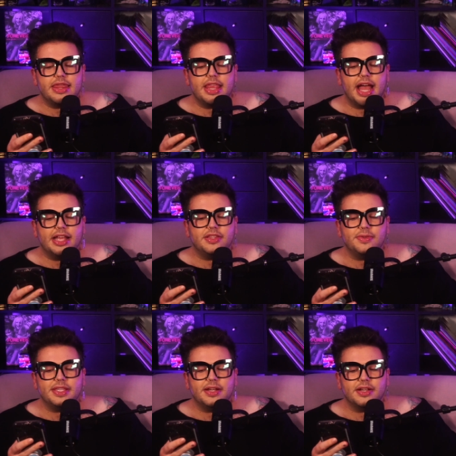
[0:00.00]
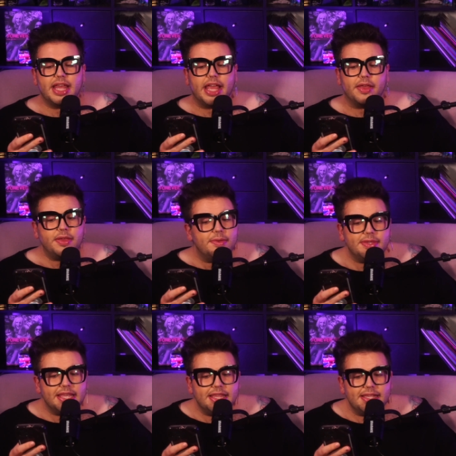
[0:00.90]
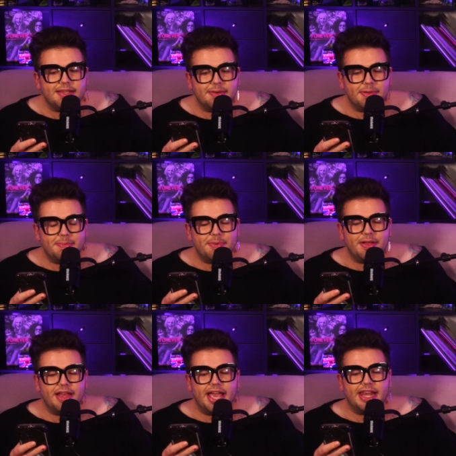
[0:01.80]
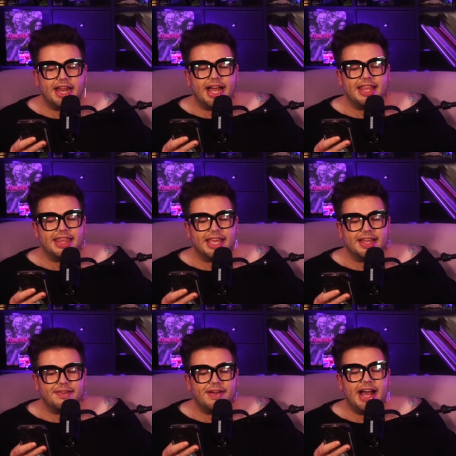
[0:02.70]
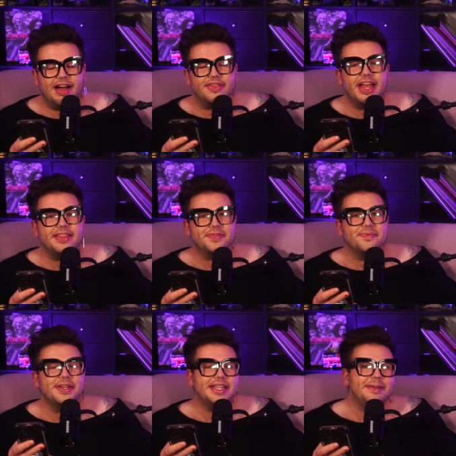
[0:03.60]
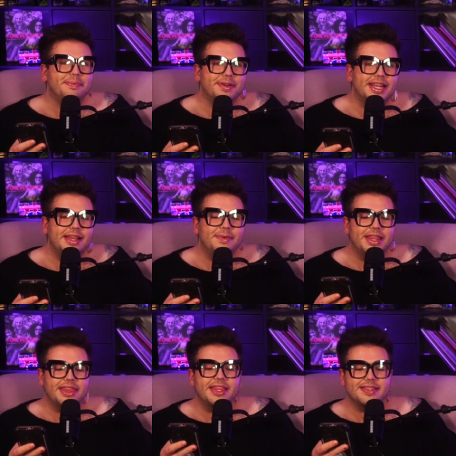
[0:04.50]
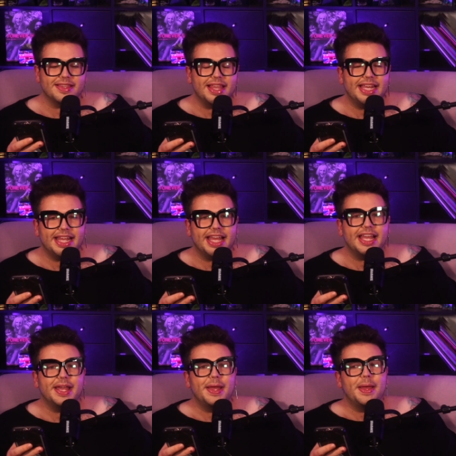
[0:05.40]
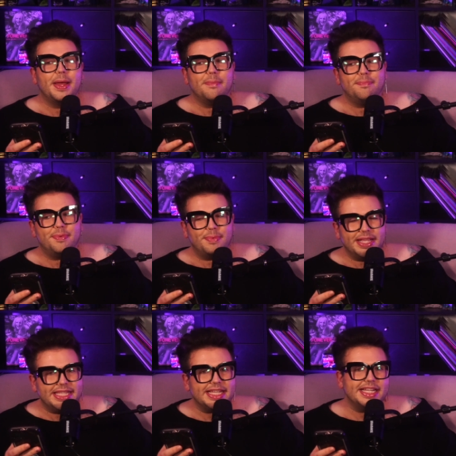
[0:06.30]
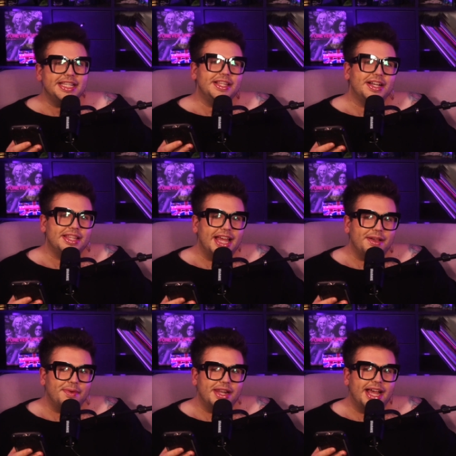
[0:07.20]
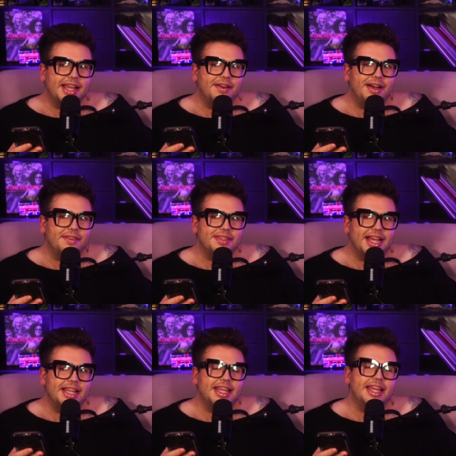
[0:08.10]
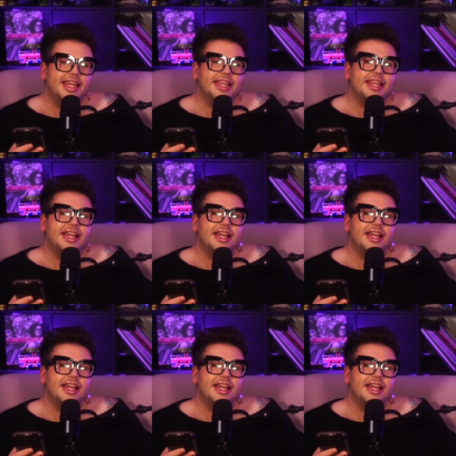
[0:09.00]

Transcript: I do see her like using these on people, and I think, wow, that's really pretty with this lighting what's it going to look like when I go outside in